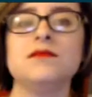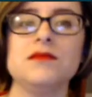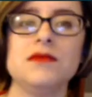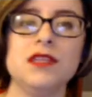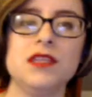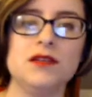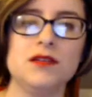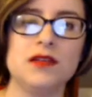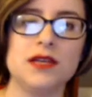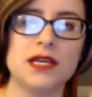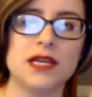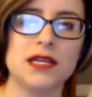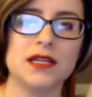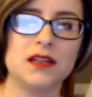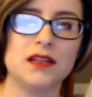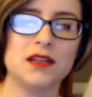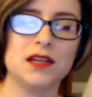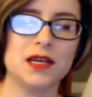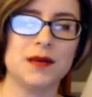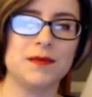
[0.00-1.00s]
you can
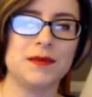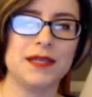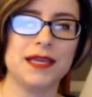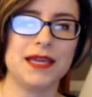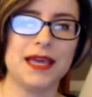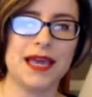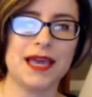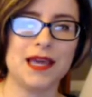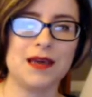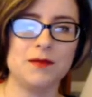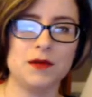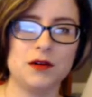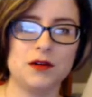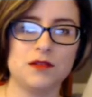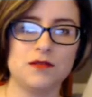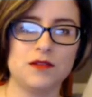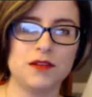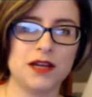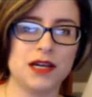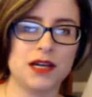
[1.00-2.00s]
look up the game
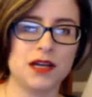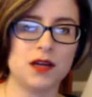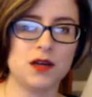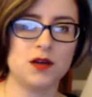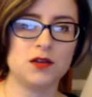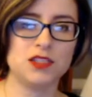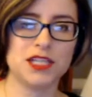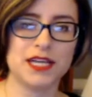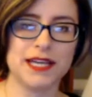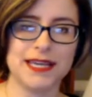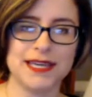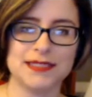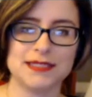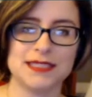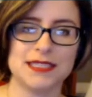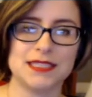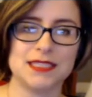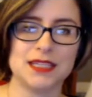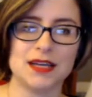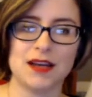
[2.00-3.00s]
over at
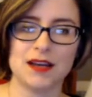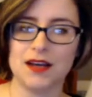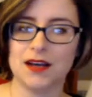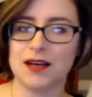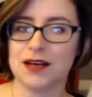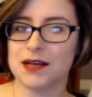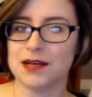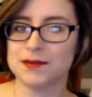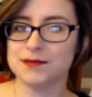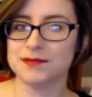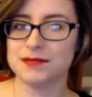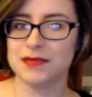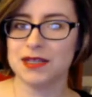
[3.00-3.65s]
gogigantic.com,